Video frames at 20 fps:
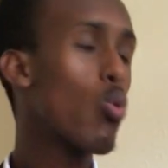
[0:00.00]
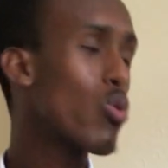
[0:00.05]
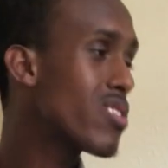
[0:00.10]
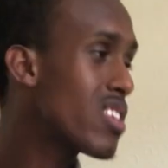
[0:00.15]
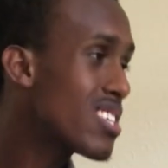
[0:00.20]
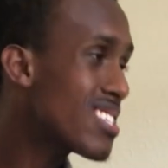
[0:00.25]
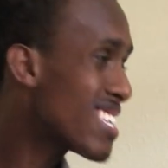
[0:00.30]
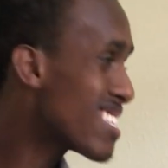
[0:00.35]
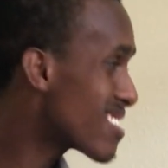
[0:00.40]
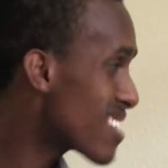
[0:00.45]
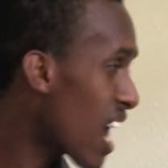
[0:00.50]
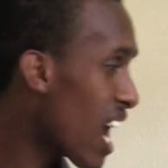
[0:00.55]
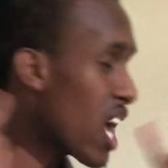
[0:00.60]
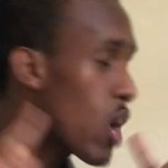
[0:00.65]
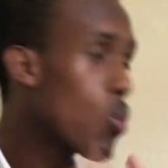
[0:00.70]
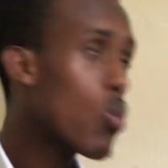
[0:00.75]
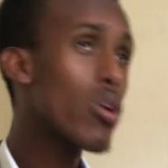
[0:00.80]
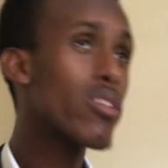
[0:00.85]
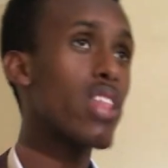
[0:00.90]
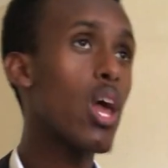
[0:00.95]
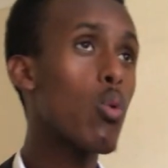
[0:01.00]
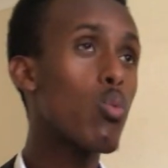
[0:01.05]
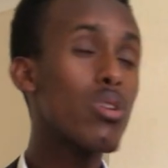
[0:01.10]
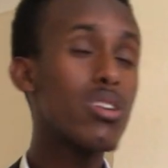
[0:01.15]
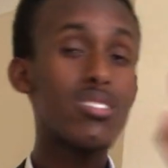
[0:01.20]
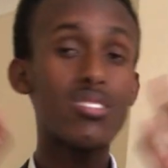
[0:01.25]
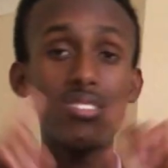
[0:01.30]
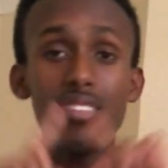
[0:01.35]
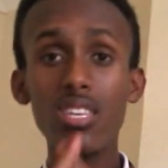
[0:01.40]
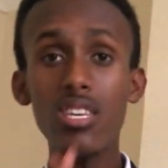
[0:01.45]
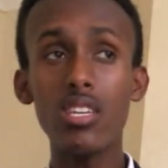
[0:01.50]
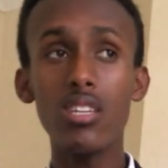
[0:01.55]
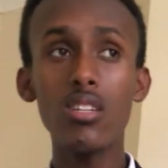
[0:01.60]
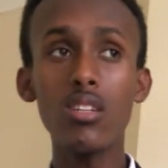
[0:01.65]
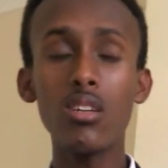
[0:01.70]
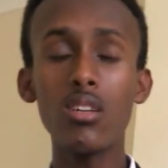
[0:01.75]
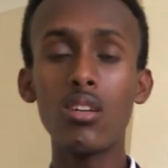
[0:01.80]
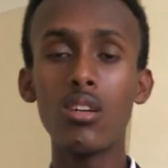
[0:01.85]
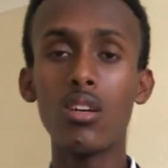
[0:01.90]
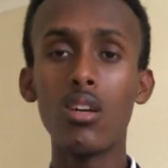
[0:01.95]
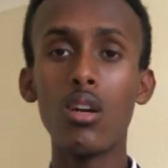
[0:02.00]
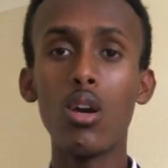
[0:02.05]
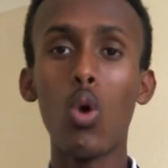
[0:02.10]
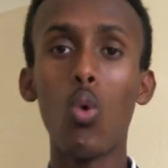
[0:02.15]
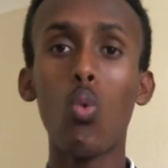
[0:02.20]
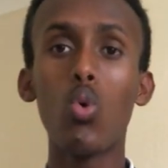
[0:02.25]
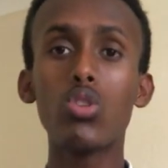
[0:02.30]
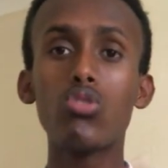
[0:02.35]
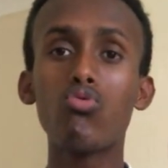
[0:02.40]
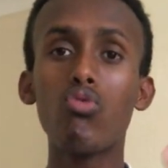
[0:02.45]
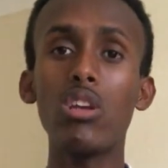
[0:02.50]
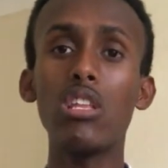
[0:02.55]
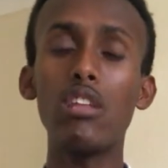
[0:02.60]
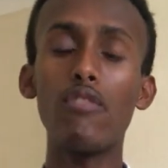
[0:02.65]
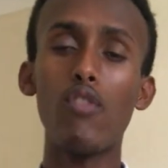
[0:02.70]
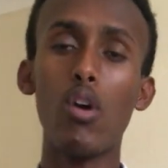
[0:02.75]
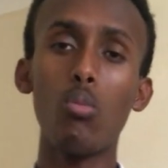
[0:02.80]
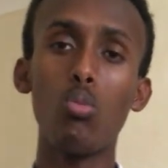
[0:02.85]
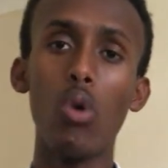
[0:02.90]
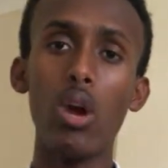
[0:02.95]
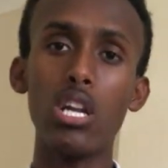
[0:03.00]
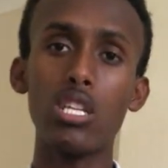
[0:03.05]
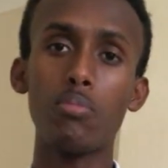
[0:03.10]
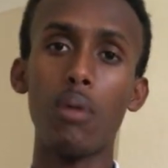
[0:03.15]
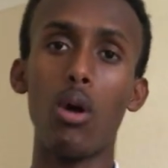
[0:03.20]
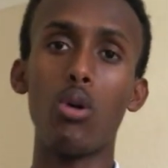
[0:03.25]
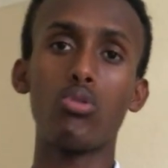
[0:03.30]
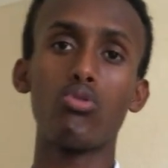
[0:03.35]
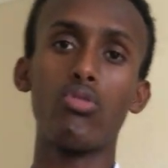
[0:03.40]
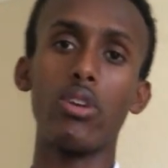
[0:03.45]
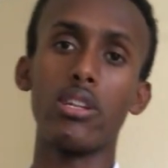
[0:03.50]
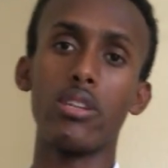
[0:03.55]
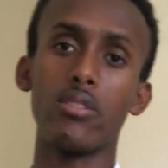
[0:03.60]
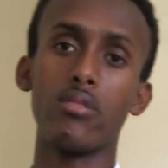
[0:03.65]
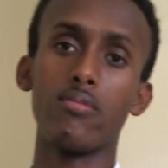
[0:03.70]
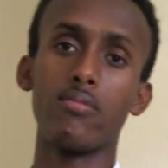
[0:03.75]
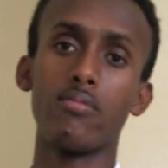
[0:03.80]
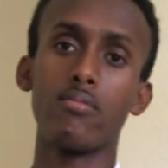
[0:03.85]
This entire world that we're seeing was created from words by our Creator.